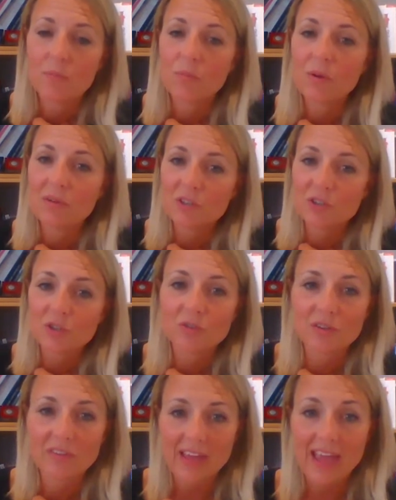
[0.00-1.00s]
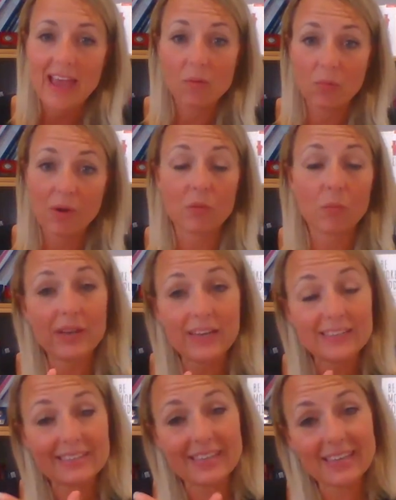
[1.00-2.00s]
We would ensure that they ate well, and we
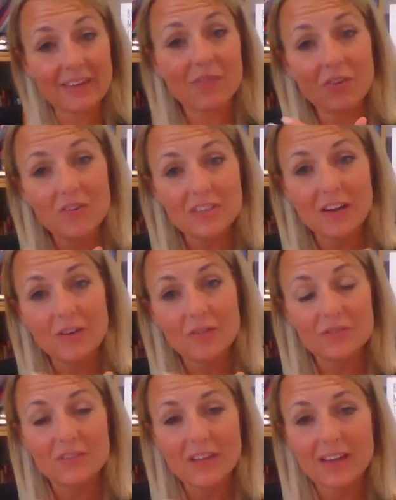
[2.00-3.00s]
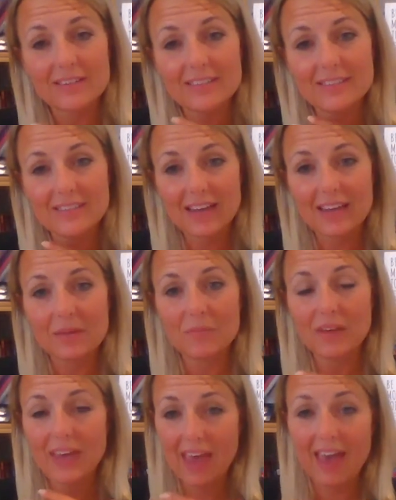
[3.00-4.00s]
need to give ourselves that
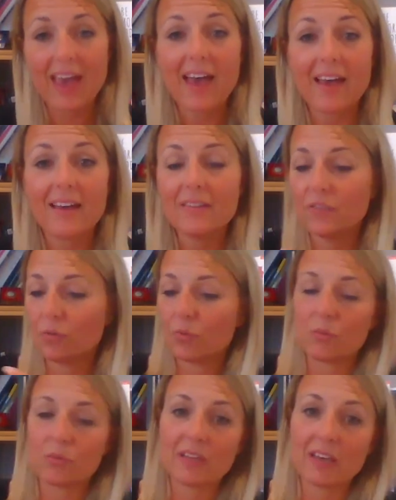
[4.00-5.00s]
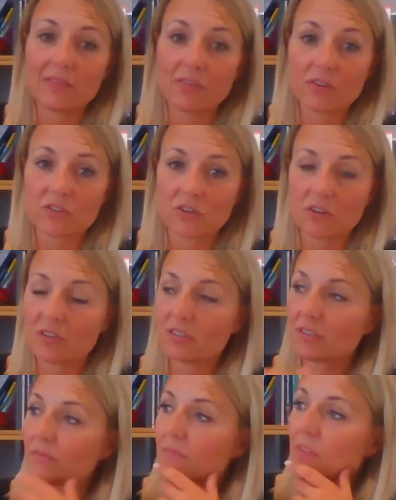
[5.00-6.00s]
same care that we would give our toddler.
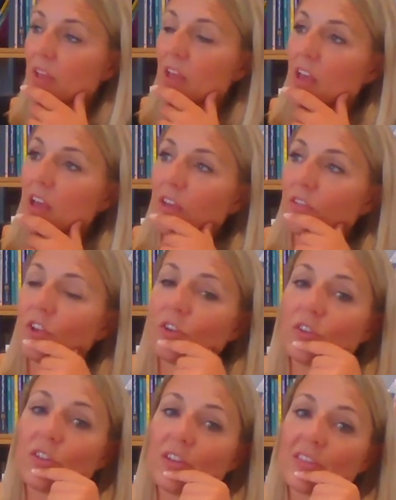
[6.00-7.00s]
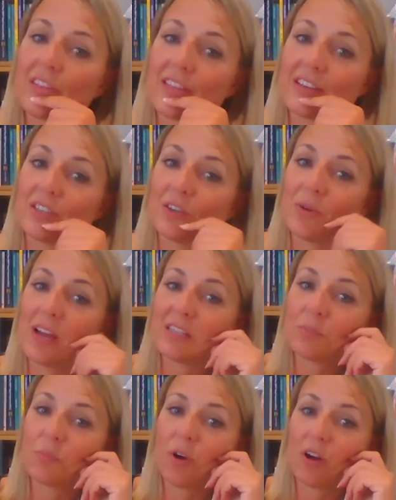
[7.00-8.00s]
The other thing that they do
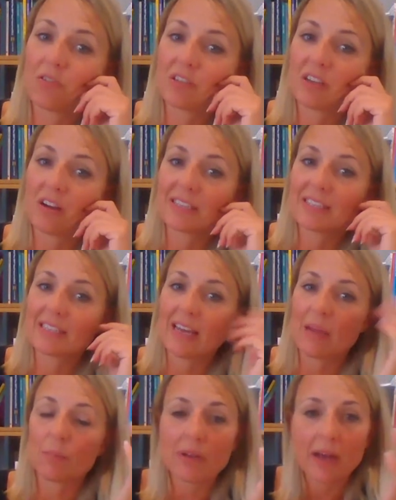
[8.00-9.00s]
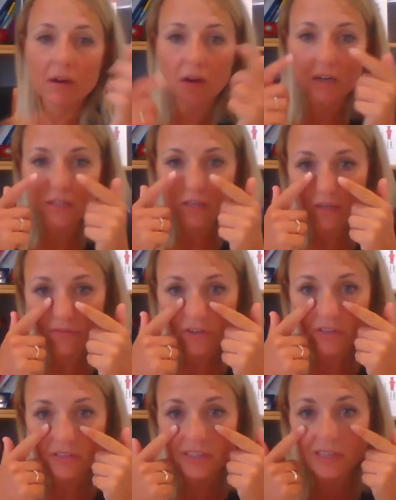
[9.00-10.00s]
is prioritise sleep. Now, I don't know if
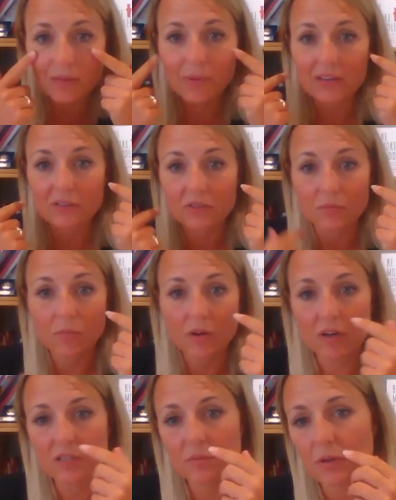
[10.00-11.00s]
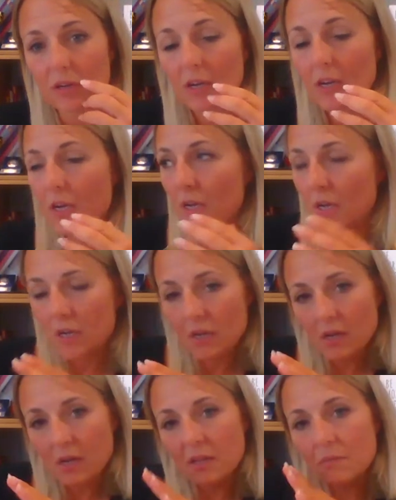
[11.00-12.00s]
you can see the bags under my eyes, but
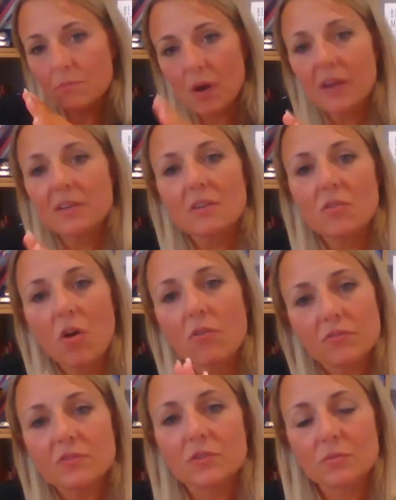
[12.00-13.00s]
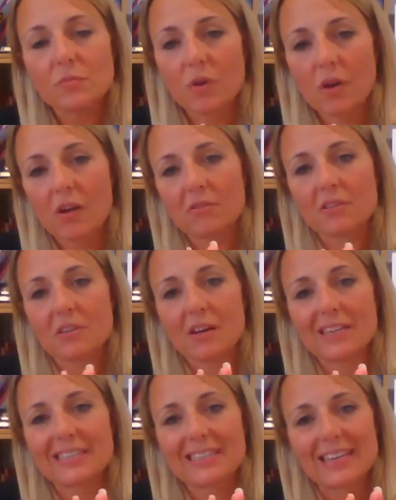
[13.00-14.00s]
mine don't often
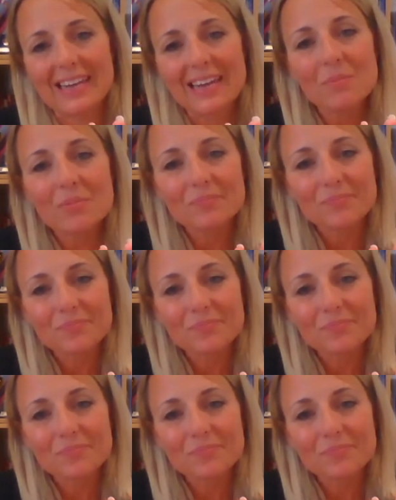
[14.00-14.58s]
prioritise sleep.